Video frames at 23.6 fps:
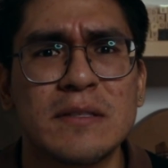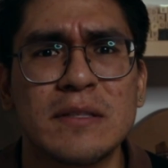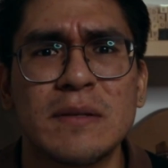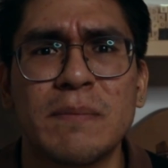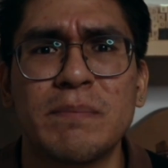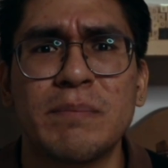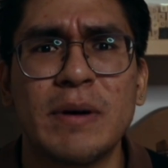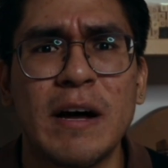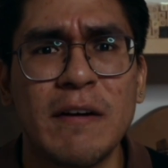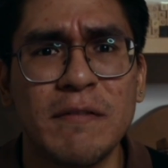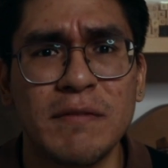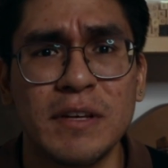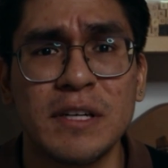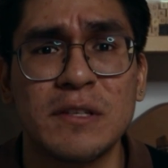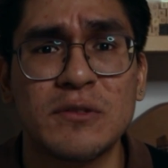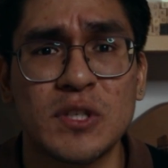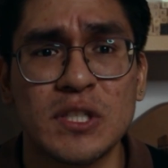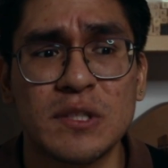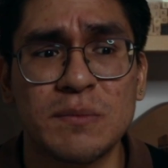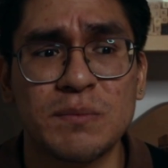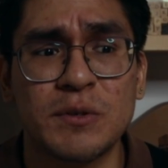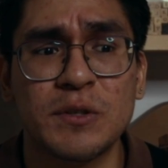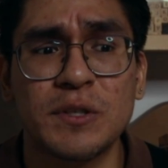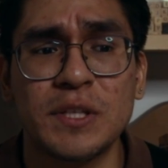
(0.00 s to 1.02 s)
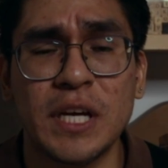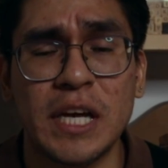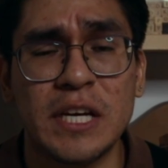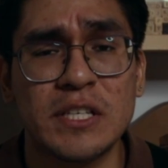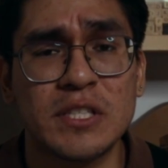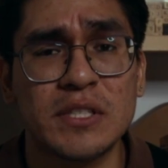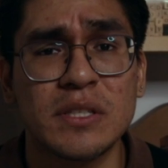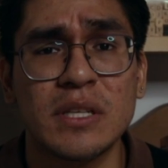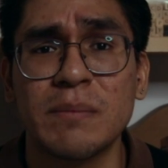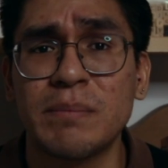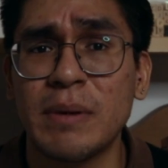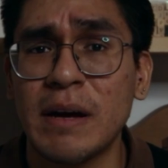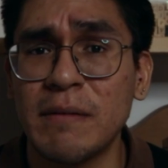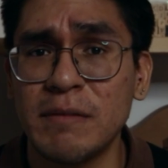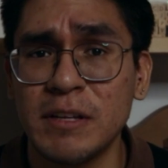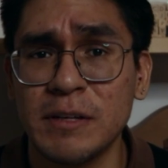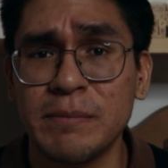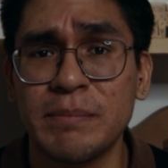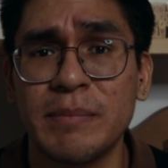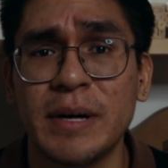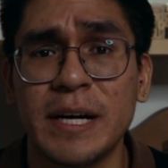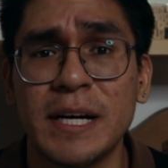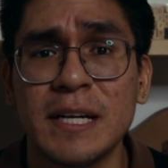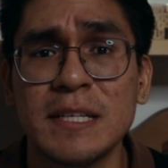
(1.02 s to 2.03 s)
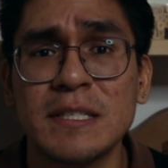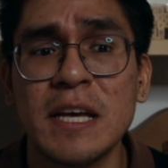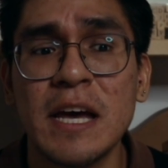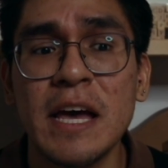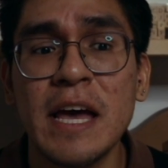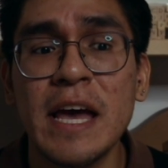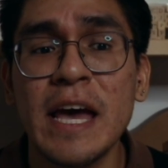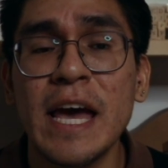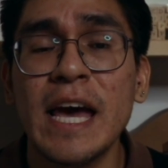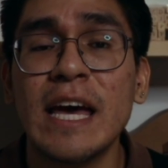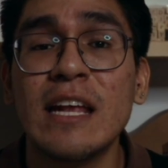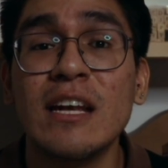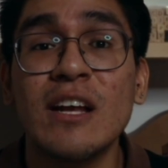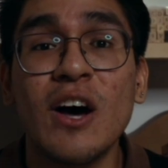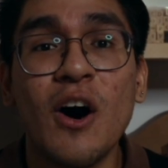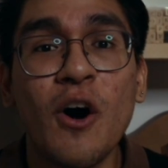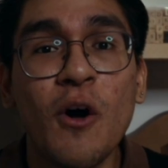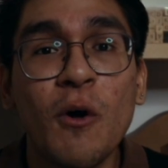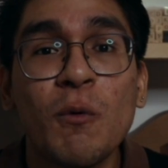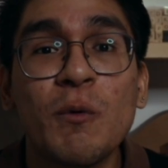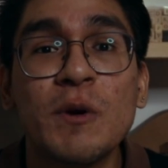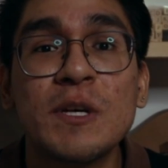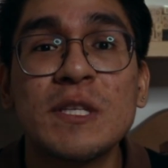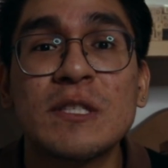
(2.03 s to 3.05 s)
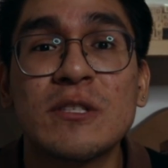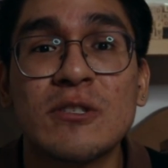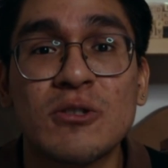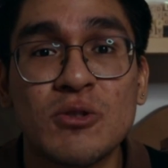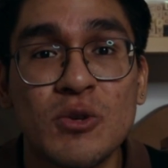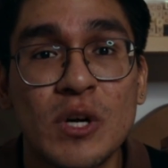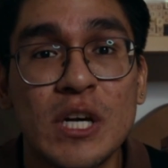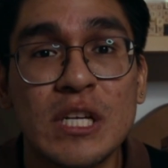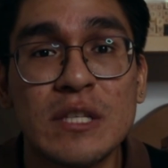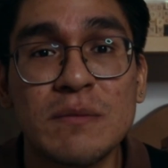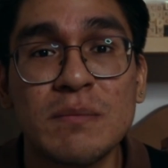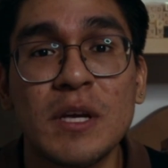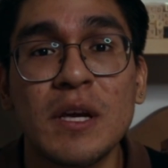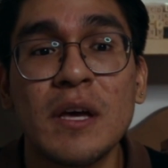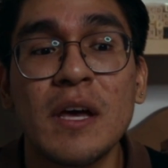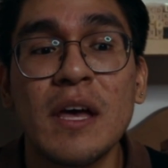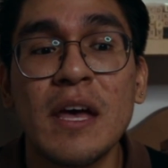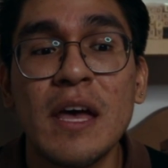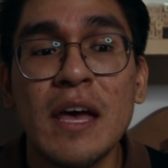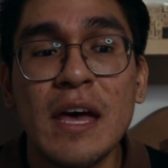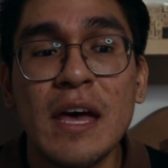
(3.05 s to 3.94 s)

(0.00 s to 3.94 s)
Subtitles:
in the public transportation, the public bus. And always, trust me,